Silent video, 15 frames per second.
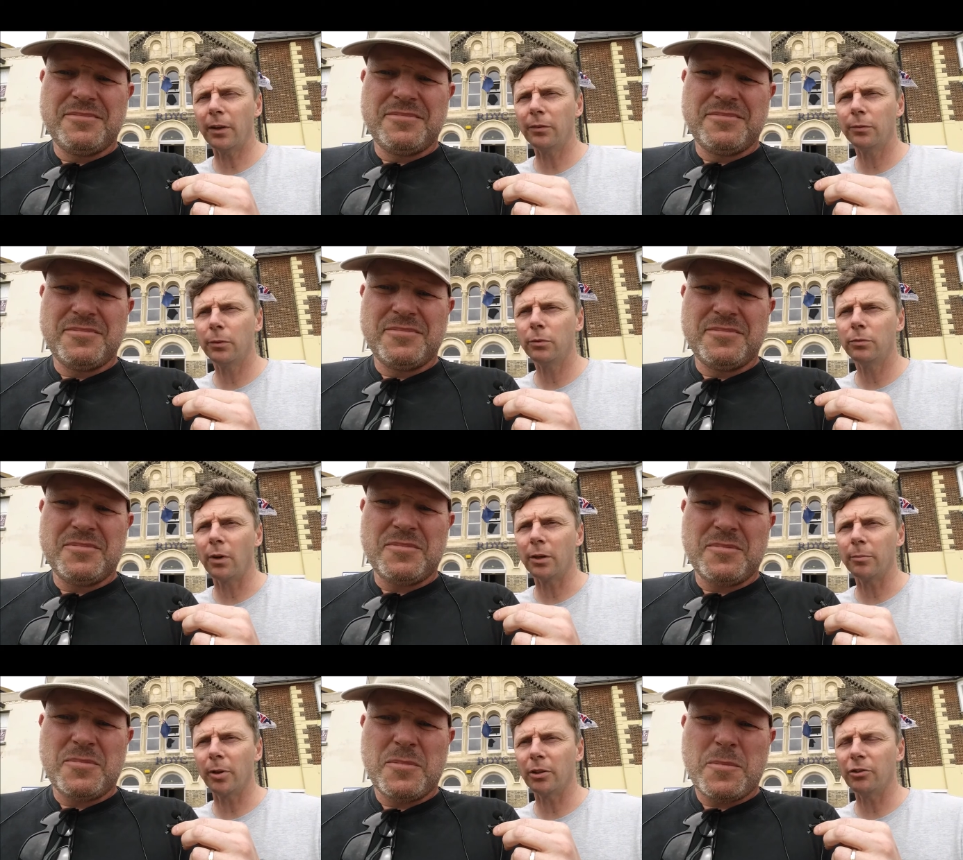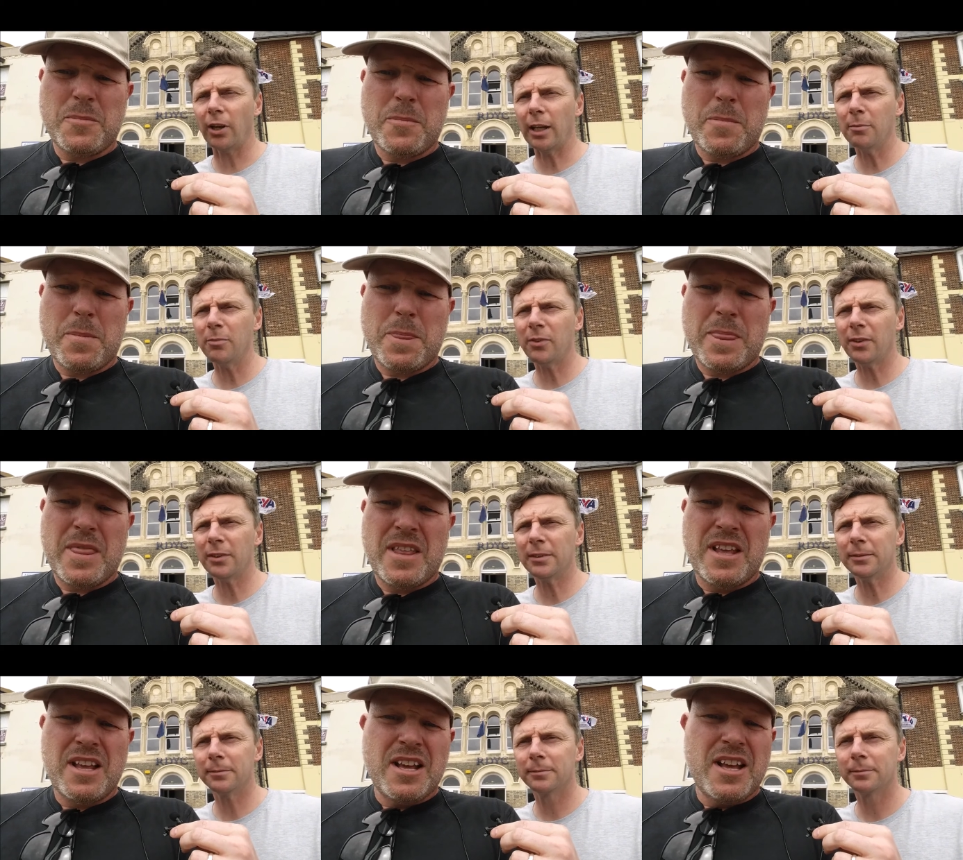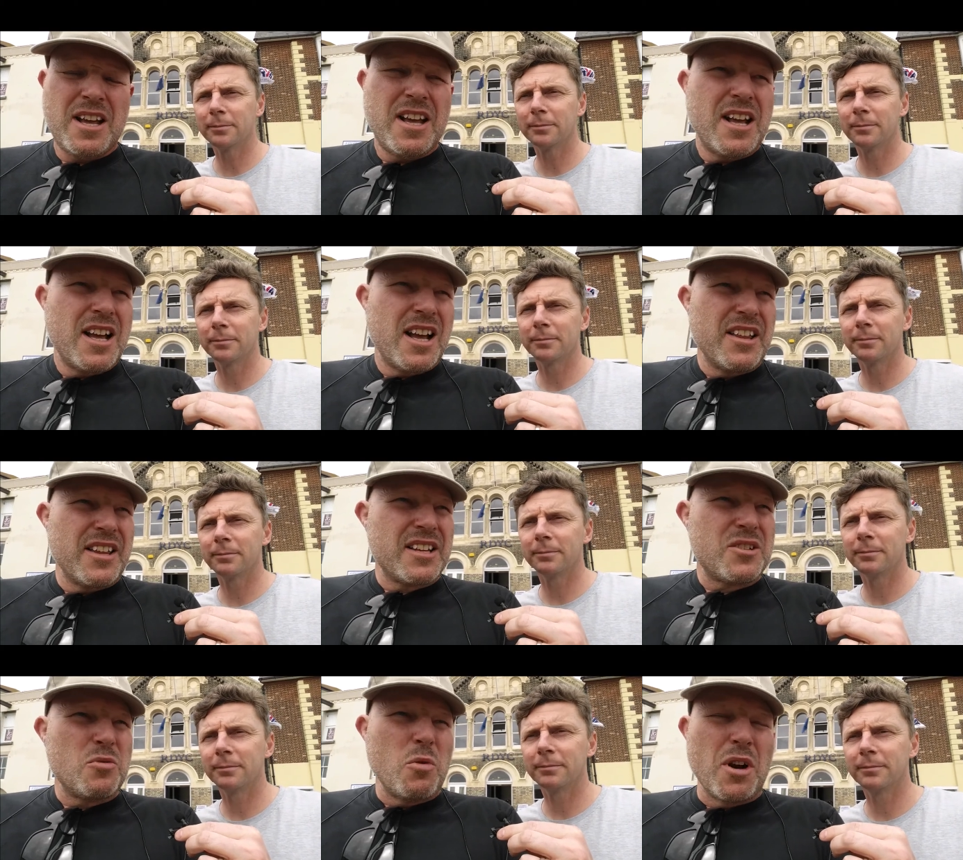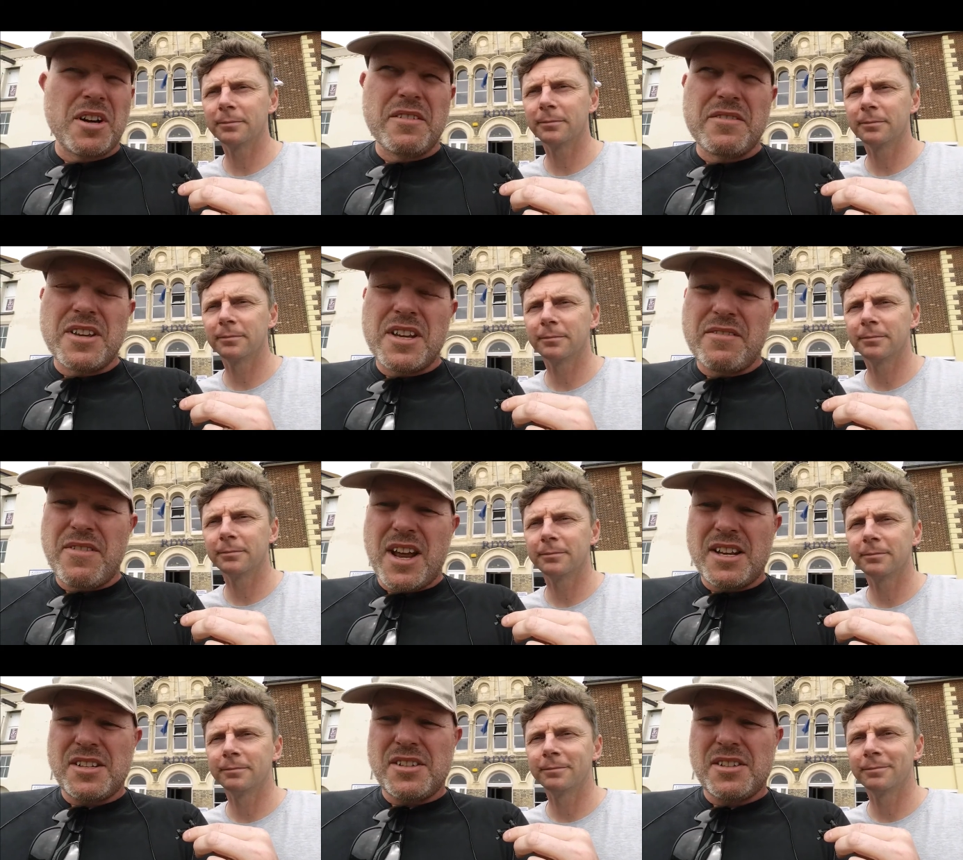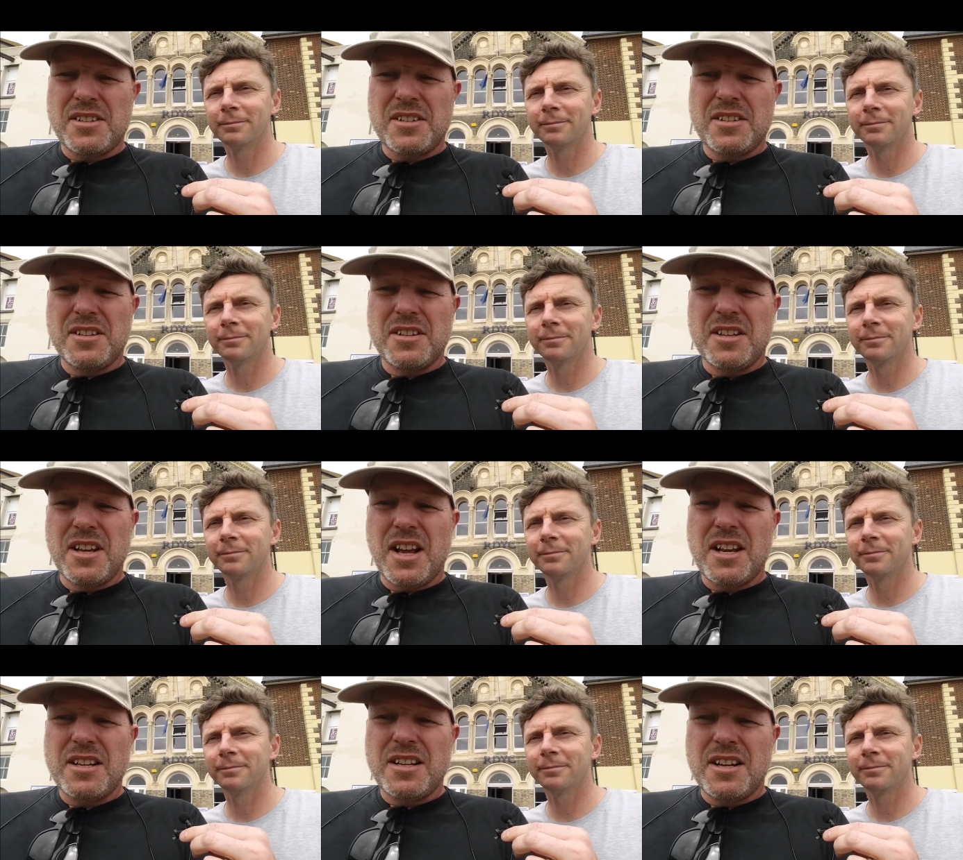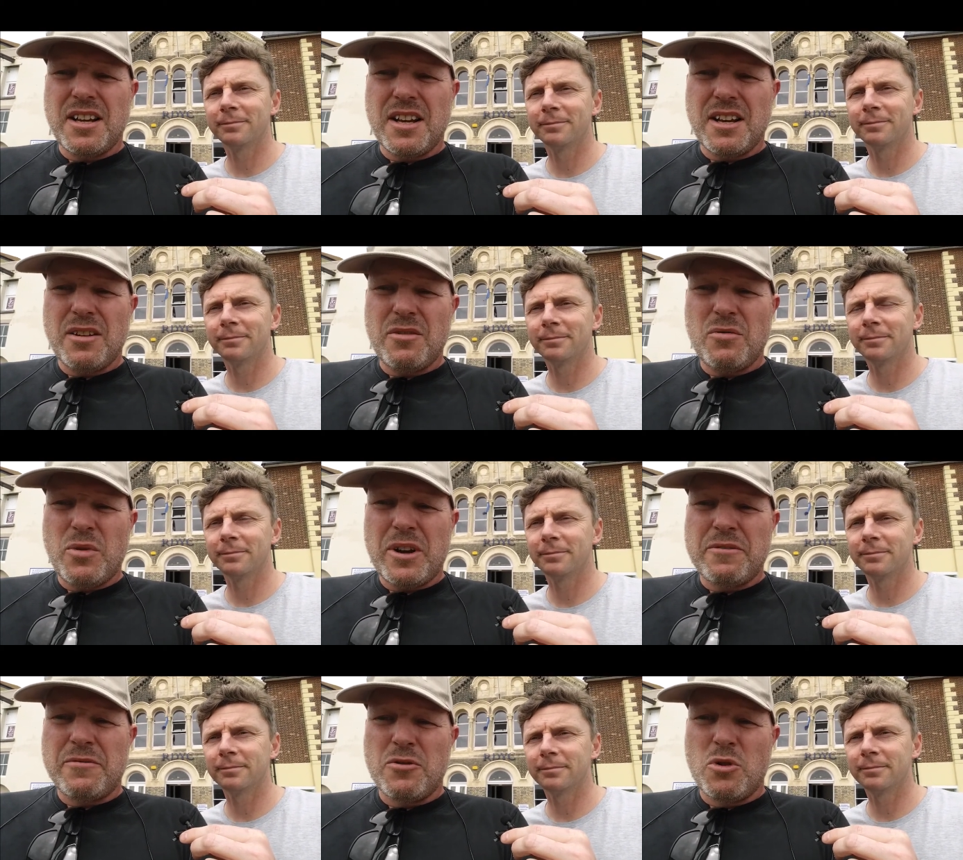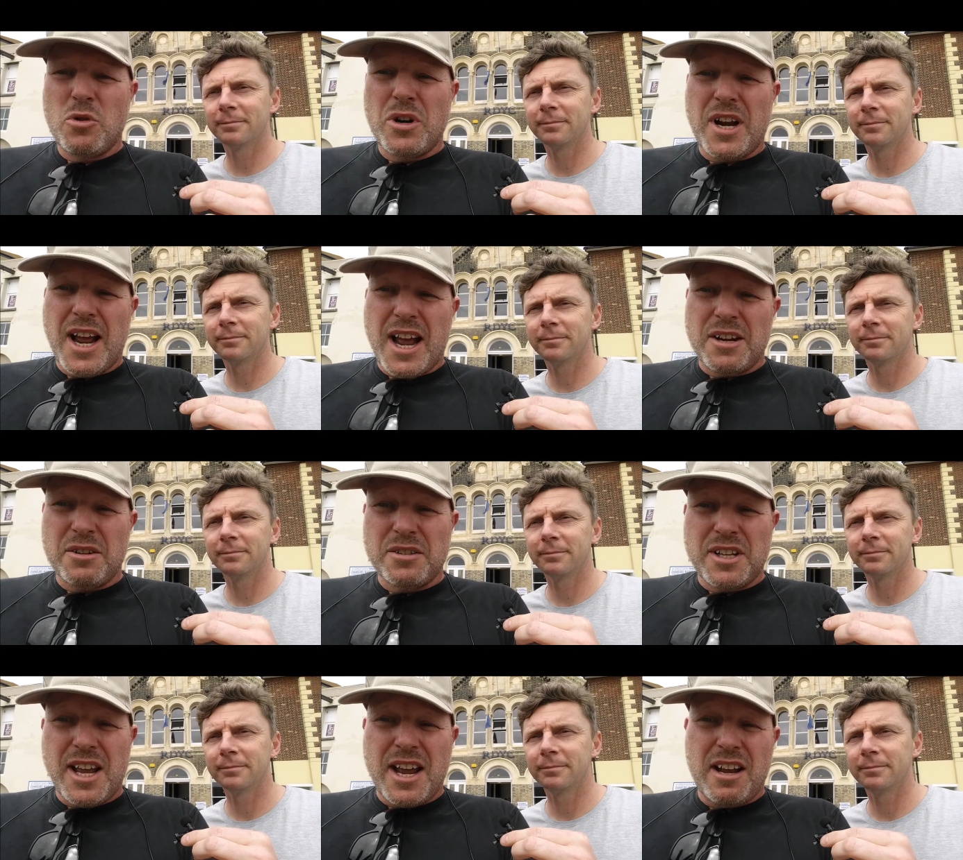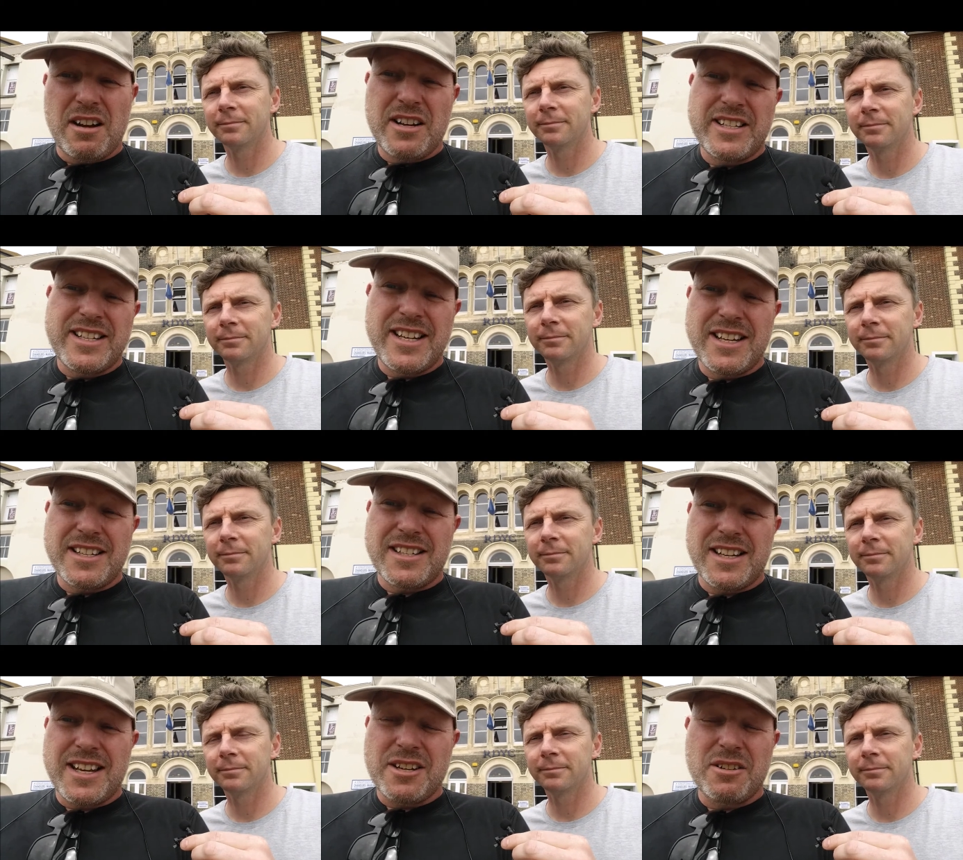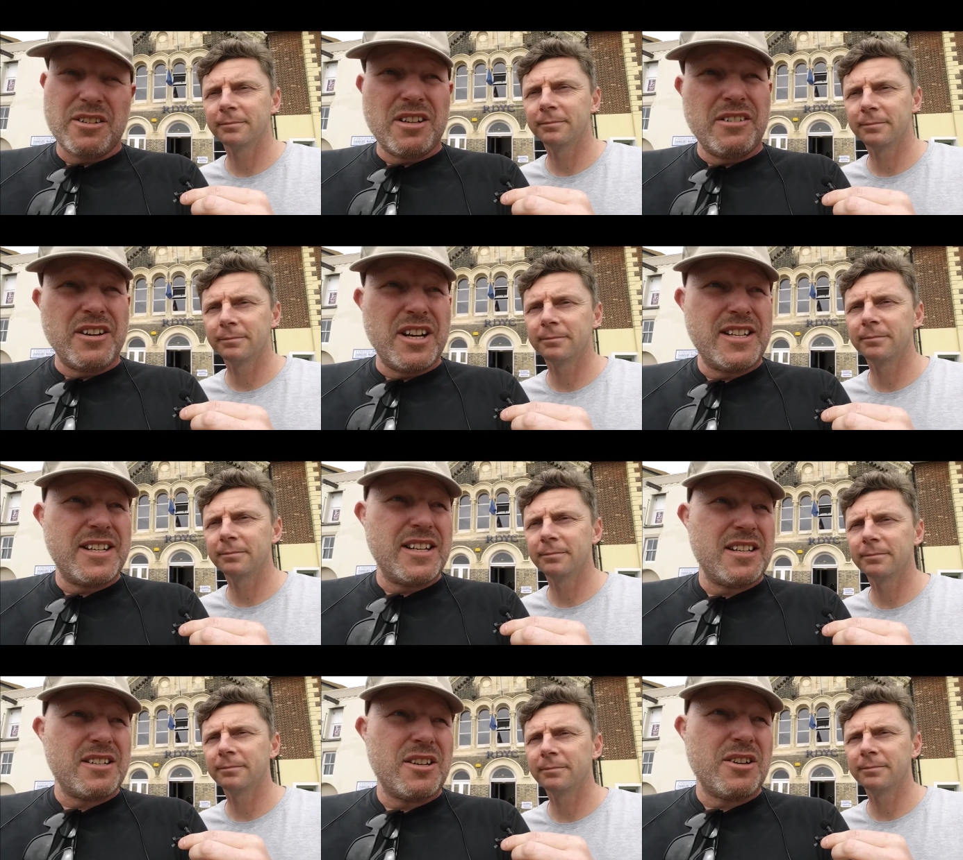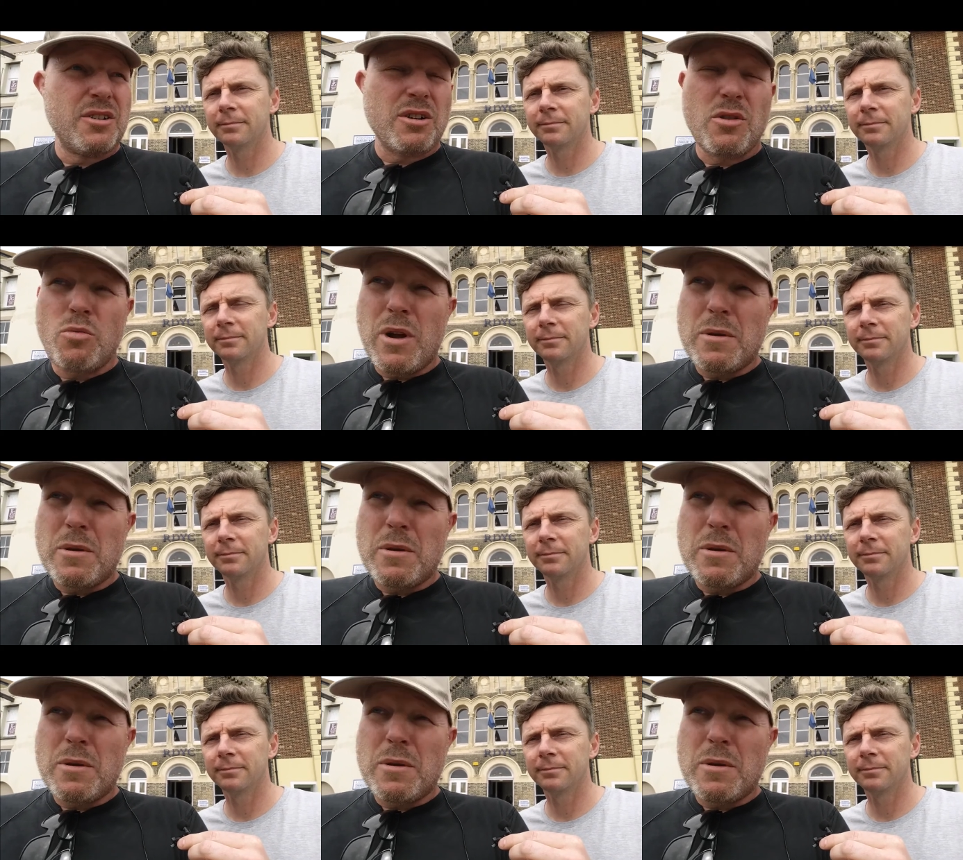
Speaker 1: Festival run by James.
Speaker 2: And that's one of the events that uh, Weyforward had on their Ideas League, on our Ideas League on our